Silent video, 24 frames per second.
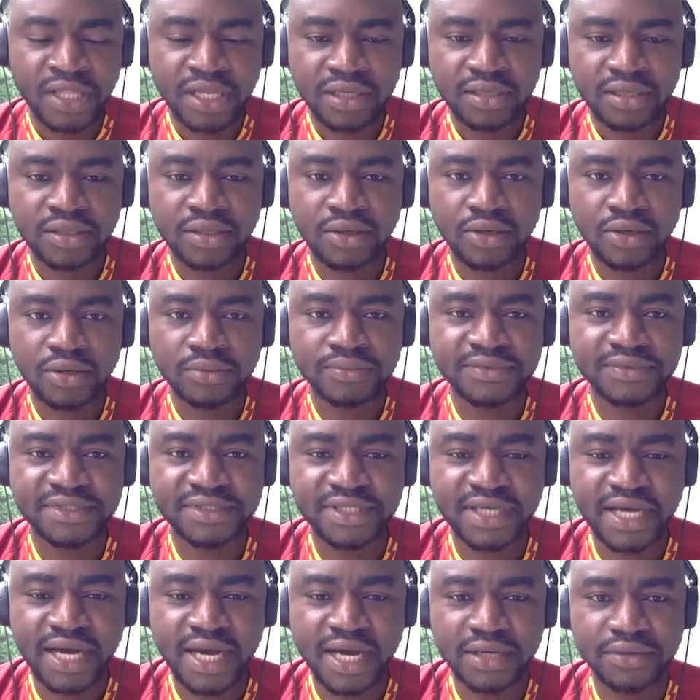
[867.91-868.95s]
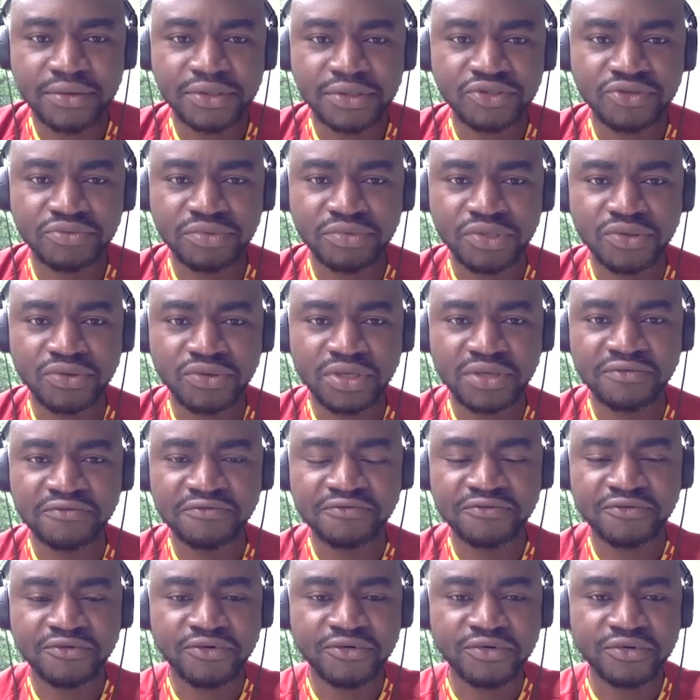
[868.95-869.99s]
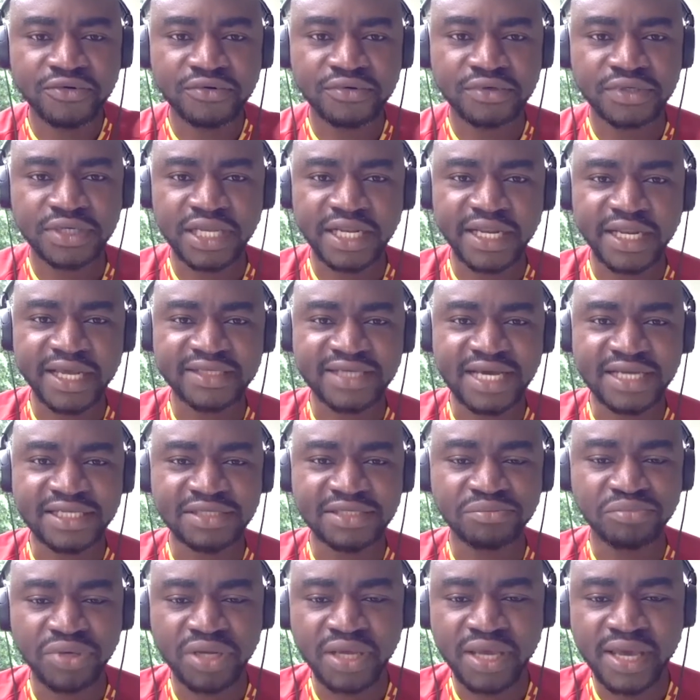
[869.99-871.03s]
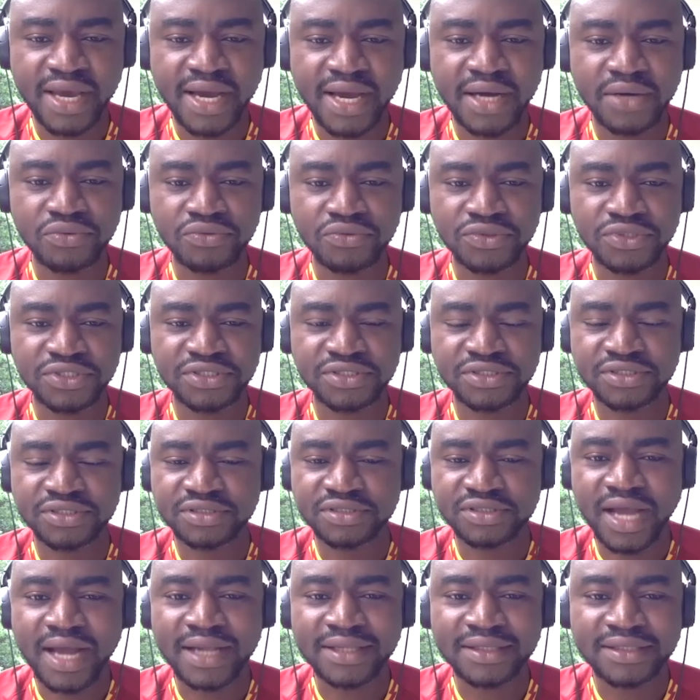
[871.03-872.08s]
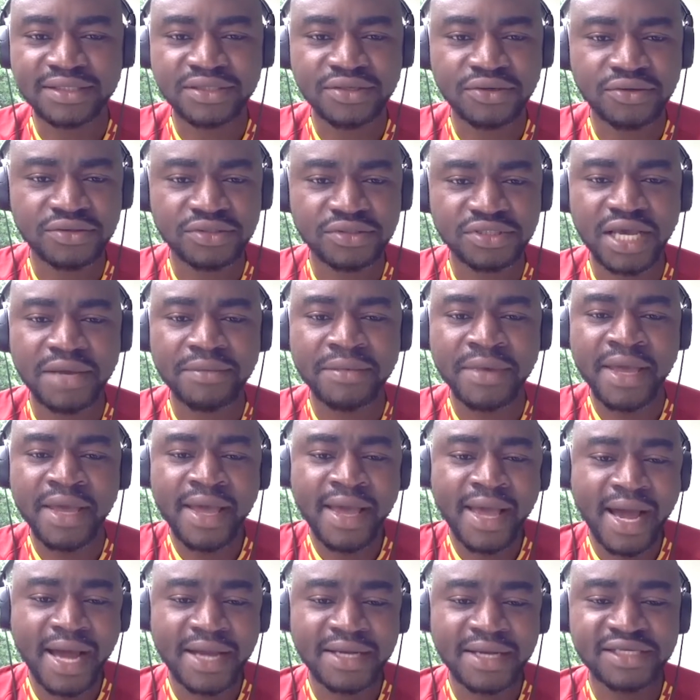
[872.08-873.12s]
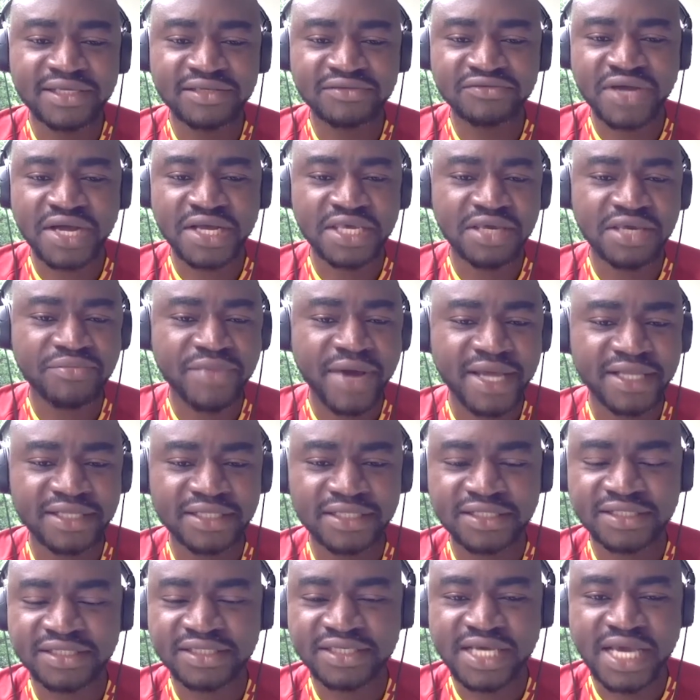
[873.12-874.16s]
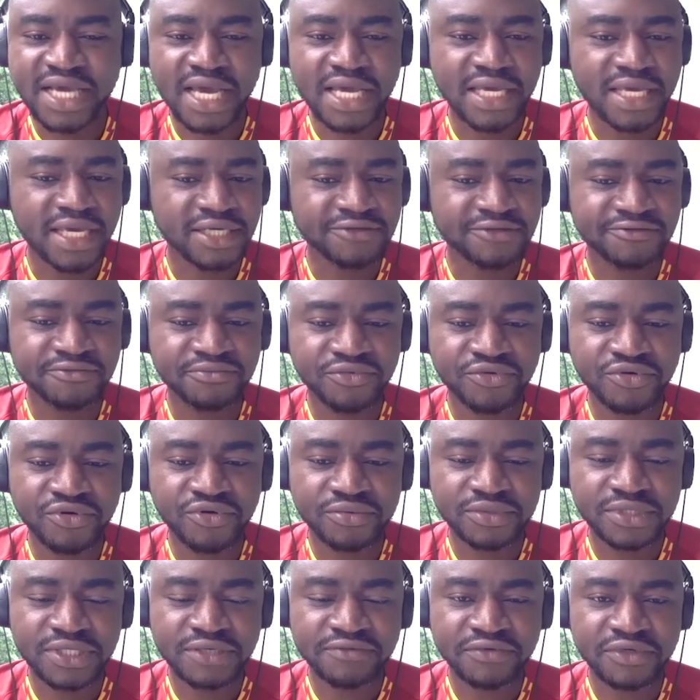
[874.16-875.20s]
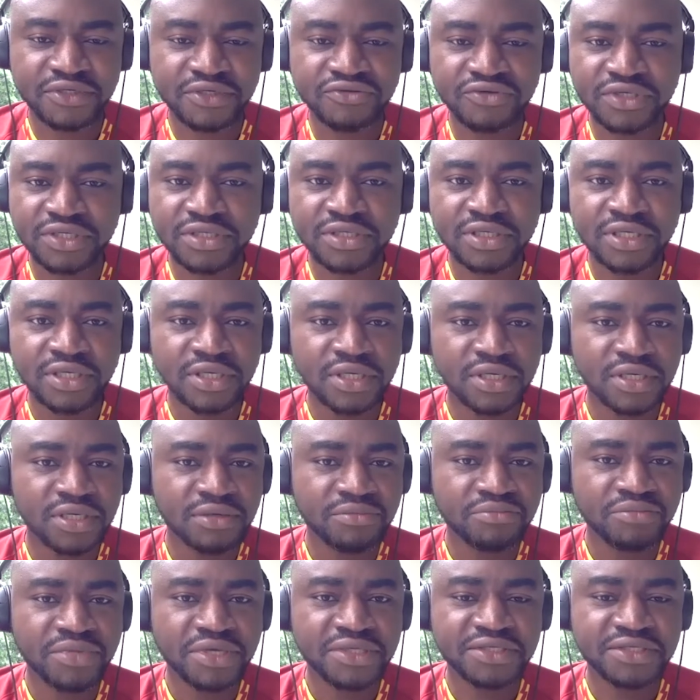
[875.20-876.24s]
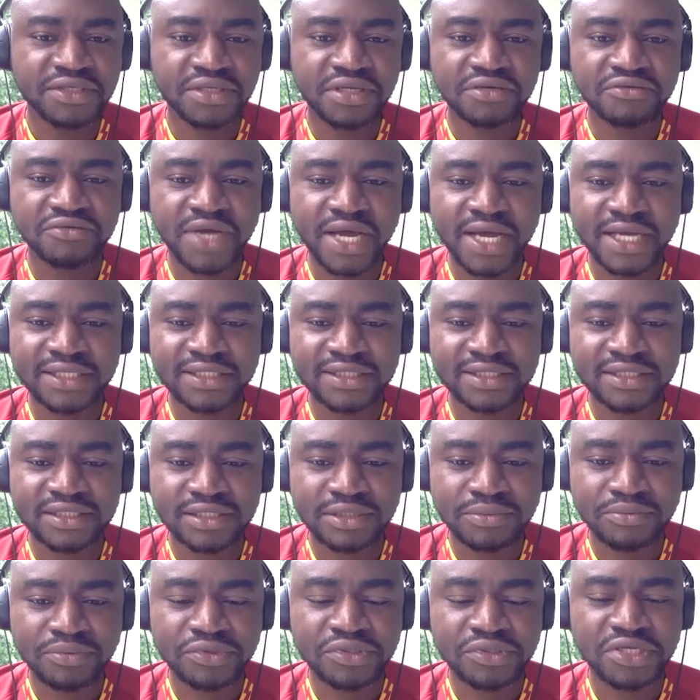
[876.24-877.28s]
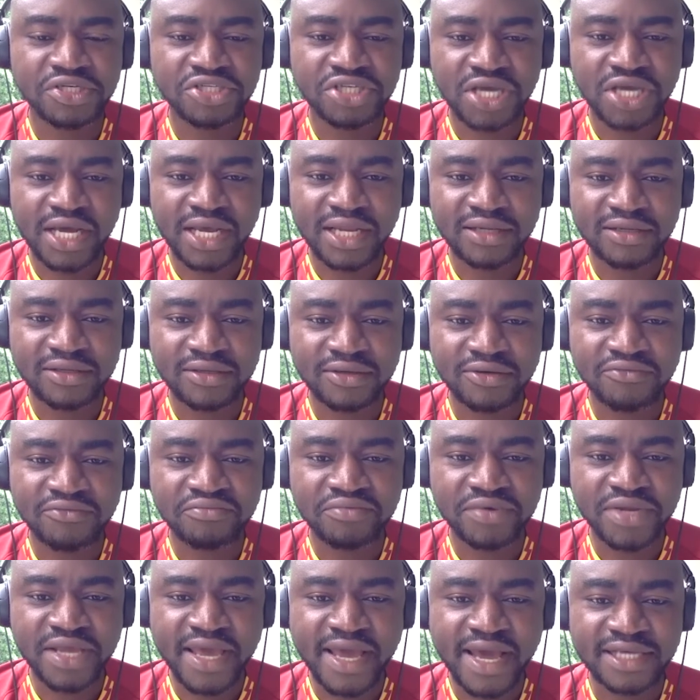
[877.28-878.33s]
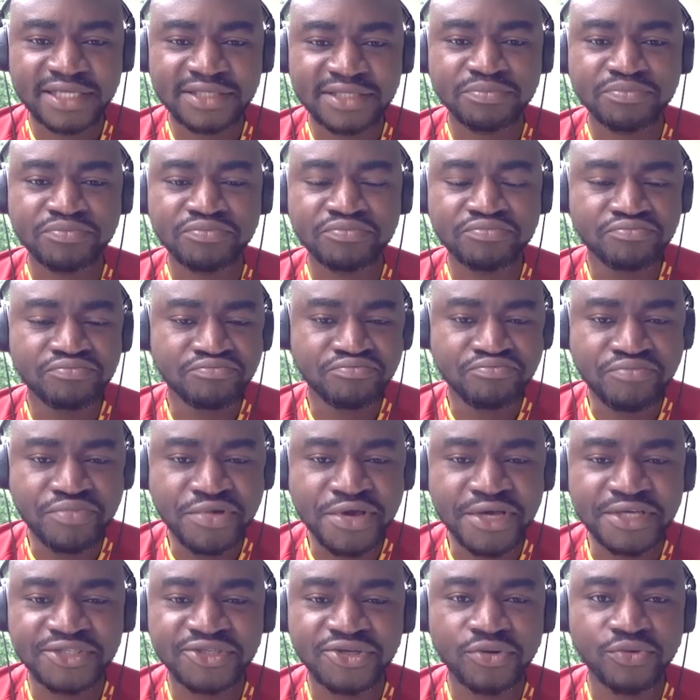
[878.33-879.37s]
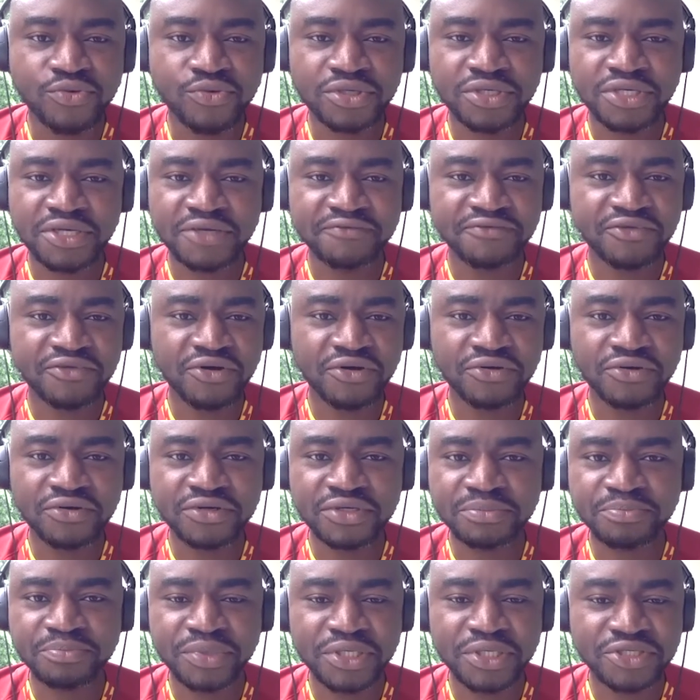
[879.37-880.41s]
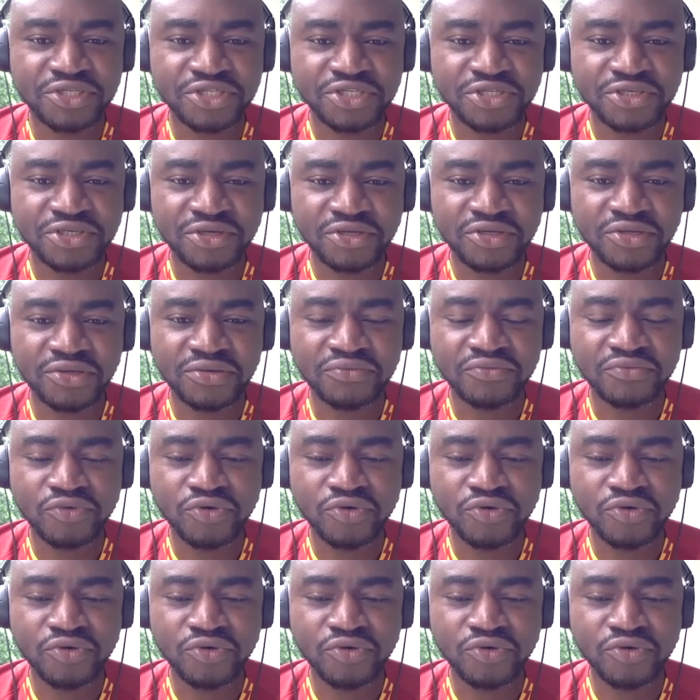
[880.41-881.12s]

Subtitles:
Clubs are going to be looking for an exciting player who is starting all the time, and this ranking by the CIES Football Observatory basically ranks the potential of players based on what they've done on the pitch, not on